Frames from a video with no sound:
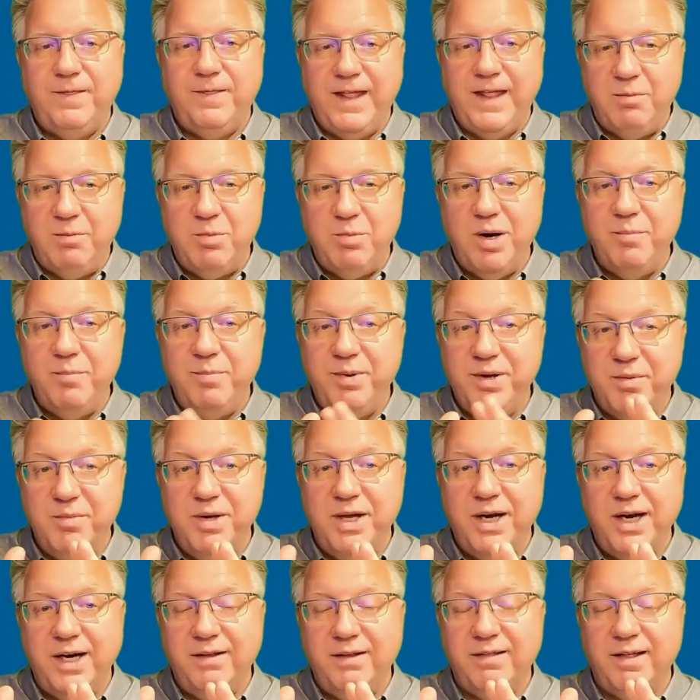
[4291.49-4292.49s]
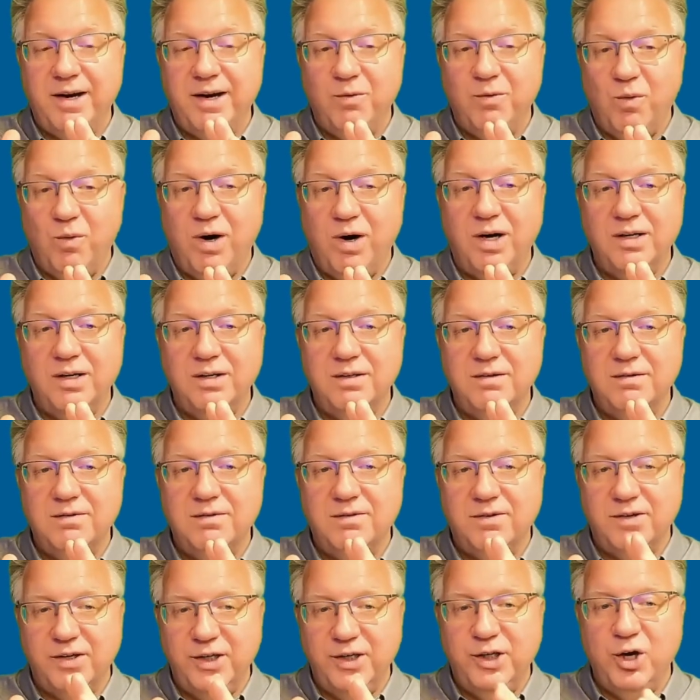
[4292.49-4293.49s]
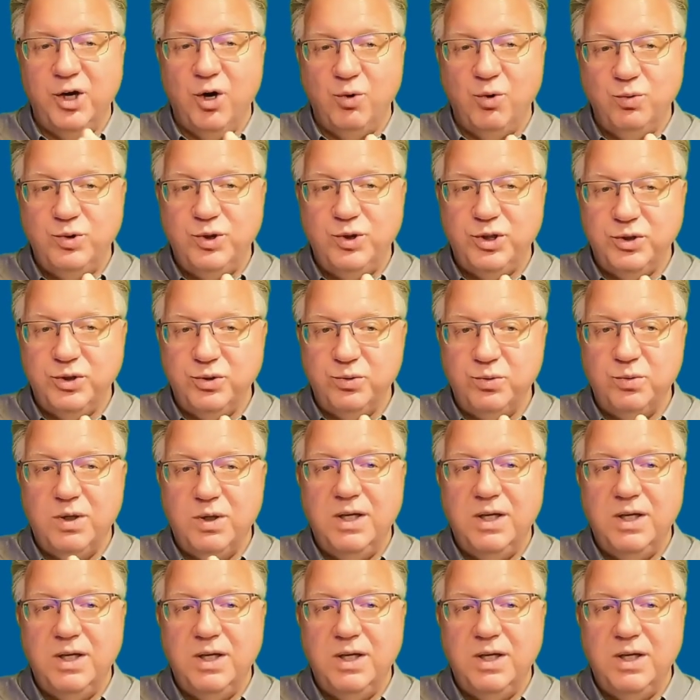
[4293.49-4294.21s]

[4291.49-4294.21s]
might be a meeting that I want to go to.